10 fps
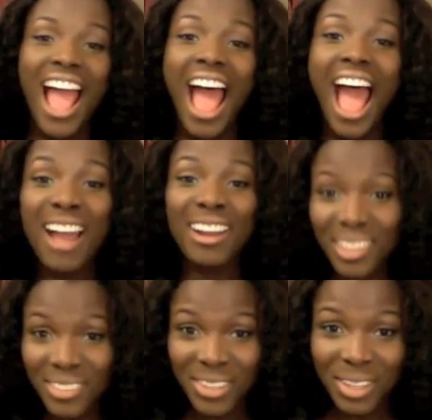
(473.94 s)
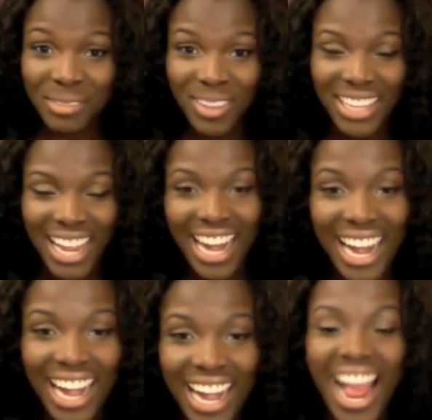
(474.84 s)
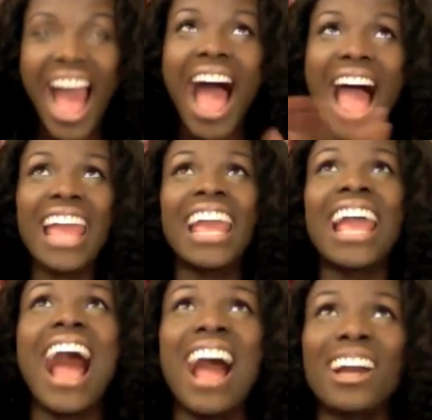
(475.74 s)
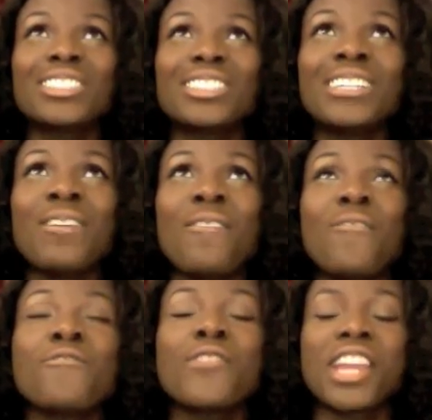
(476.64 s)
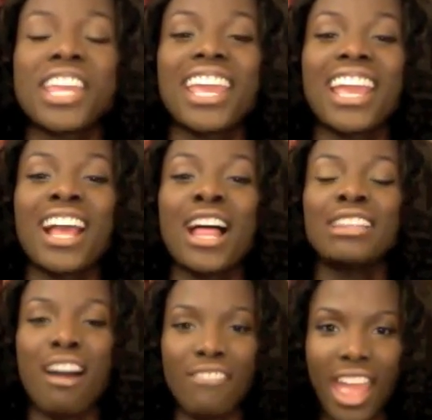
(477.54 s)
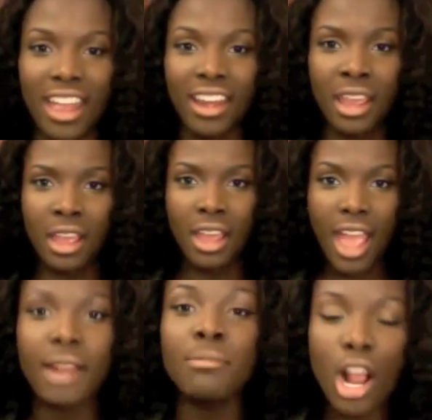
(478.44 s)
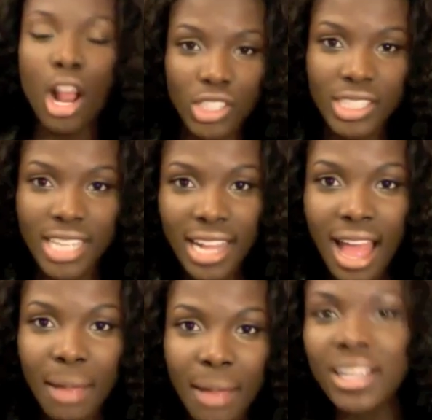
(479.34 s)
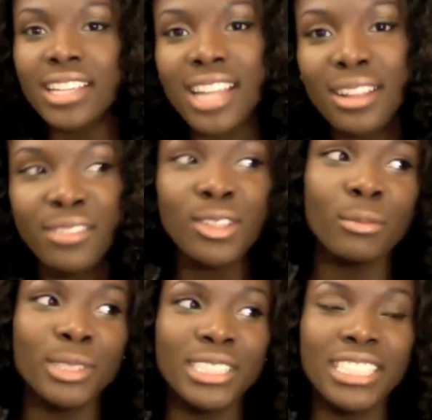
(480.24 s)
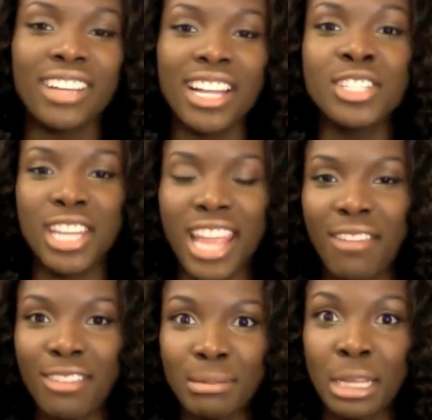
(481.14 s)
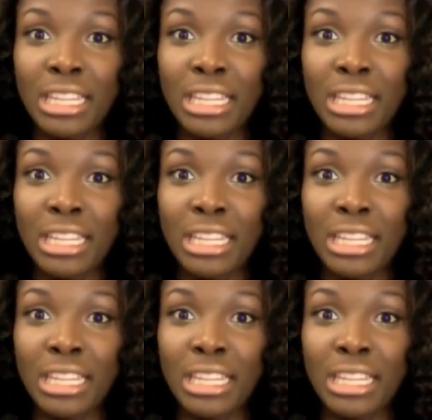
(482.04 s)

How do I feel about the hair? I actually freaking love it. And I'm not just saying that because I love Songbird Diva and she gave it to me.